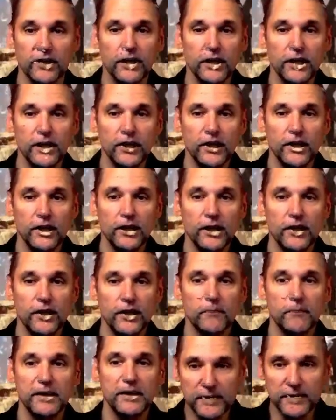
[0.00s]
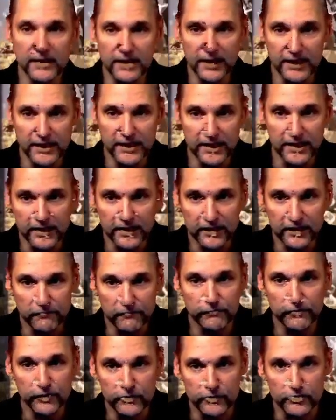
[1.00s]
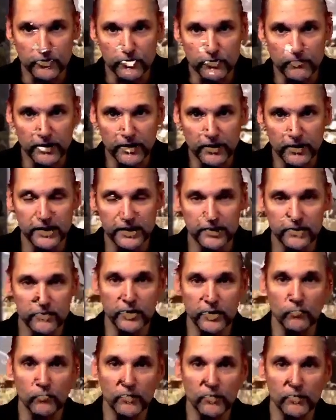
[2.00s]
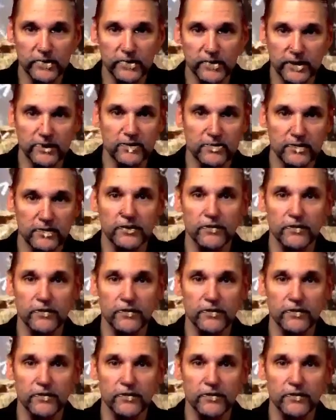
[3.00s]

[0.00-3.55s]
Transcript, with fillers: manipulating the future right and doing what they declare